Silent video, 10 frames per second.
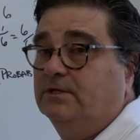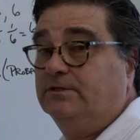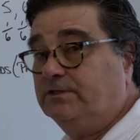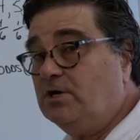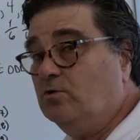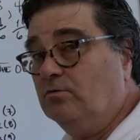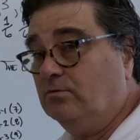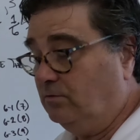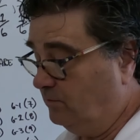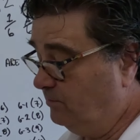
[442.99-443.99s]
So,
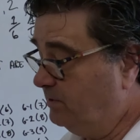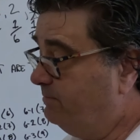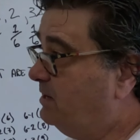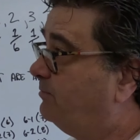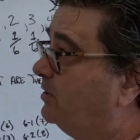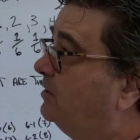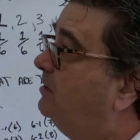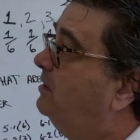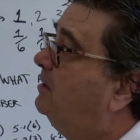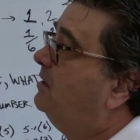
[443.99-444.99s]
remember,
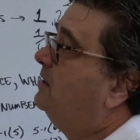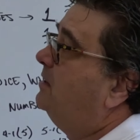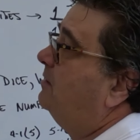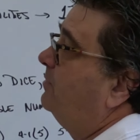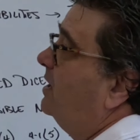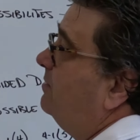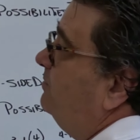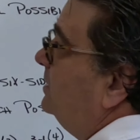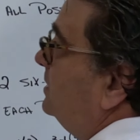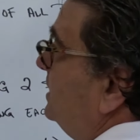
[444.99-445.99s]

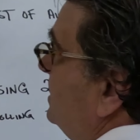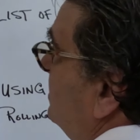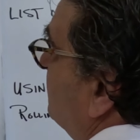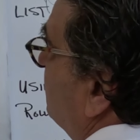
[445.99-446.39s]
probability